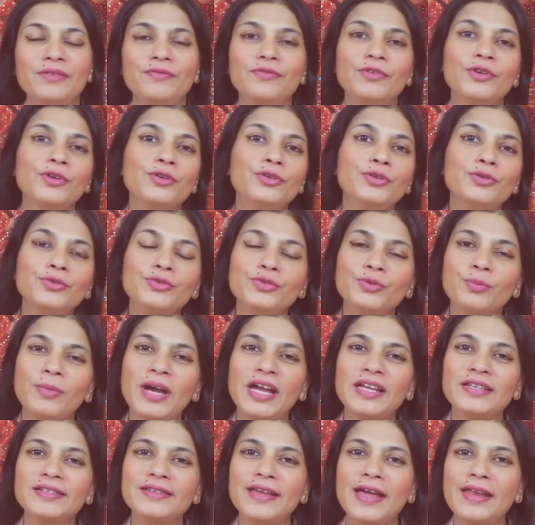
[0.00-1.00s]
If you're new to
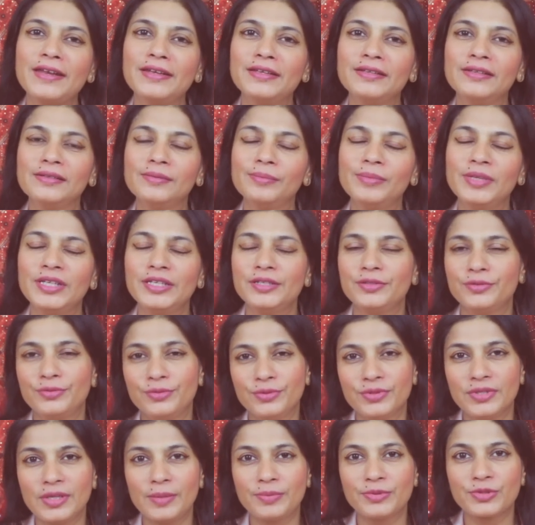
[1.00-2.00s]
my channel, please
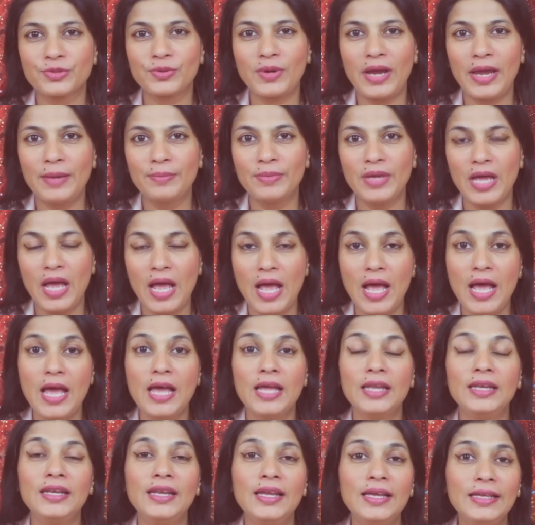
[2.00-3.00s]
do subscribe.
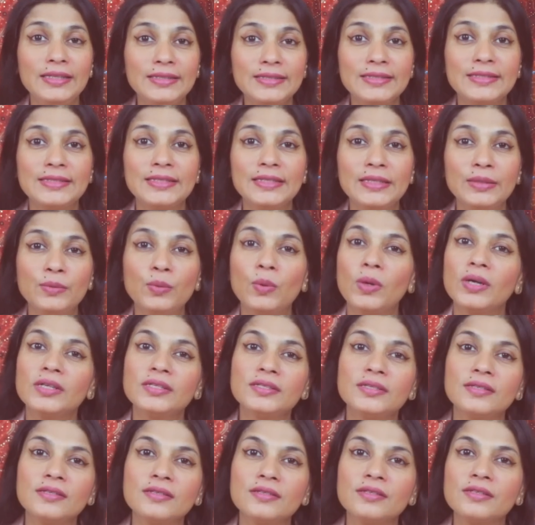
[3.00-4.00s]
Let's see
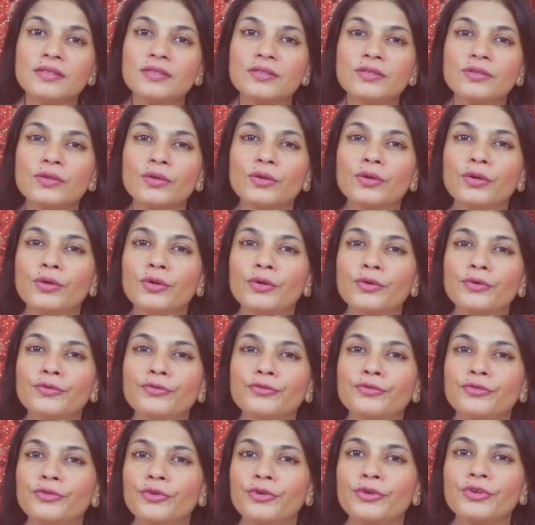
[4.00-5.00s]
what's in store
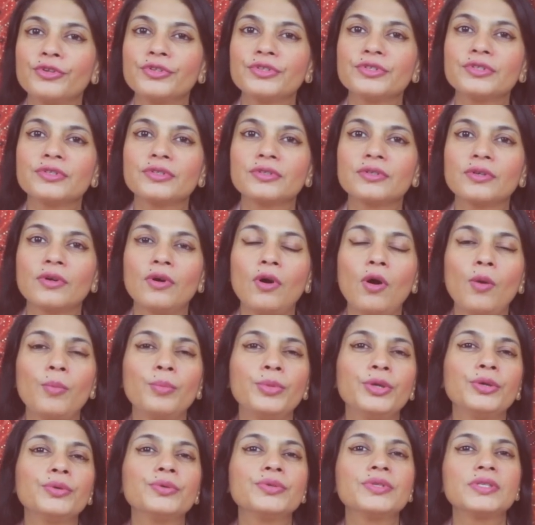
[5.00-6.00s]
for
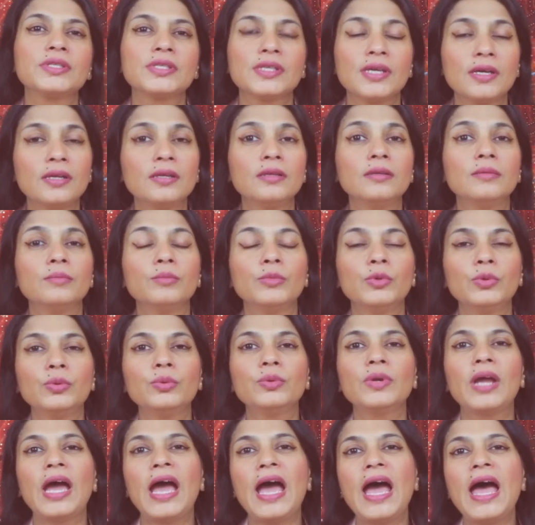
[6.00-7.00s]
Scorpio Sun,
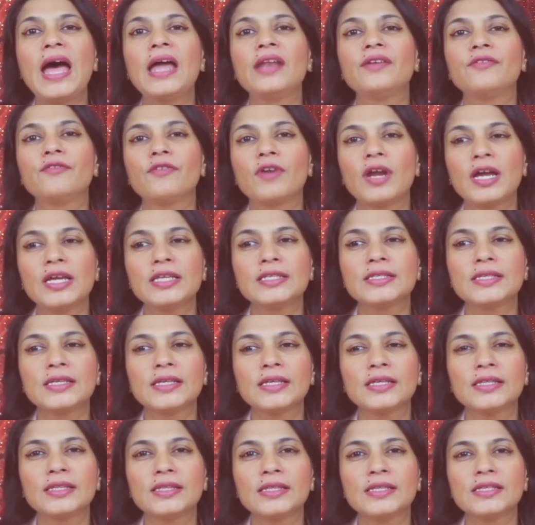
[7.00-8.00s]
Moon and
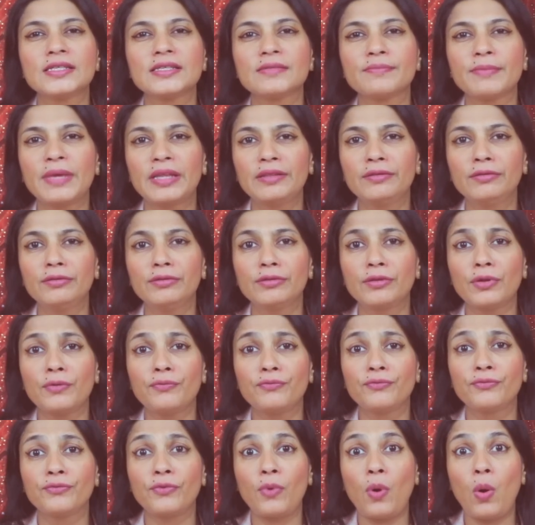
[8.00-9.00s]
Rising in this month of
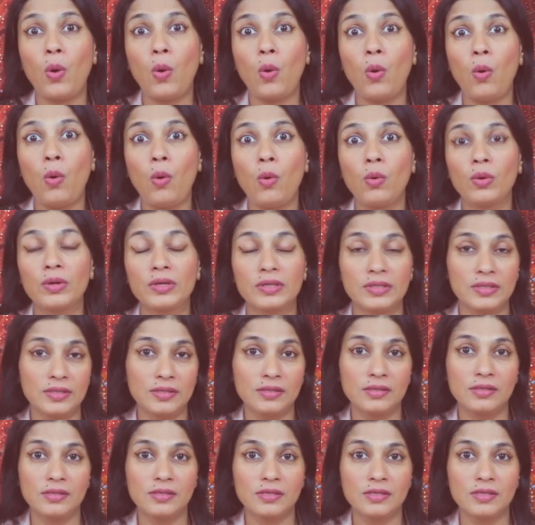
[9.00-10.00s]

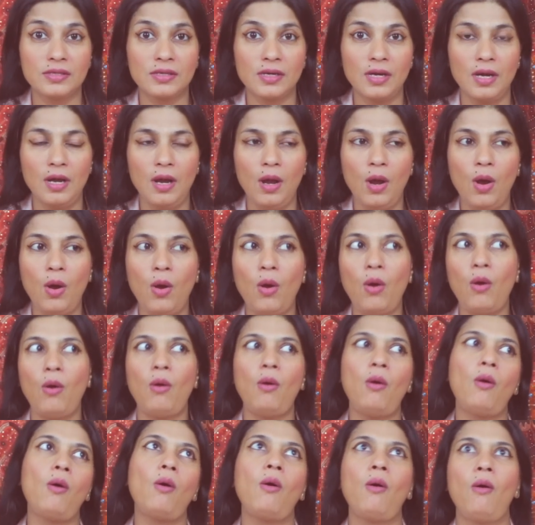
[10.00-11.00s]
August.
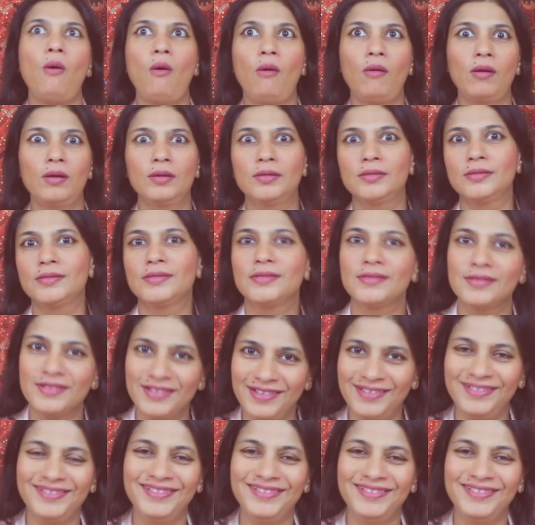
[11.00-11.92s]
August.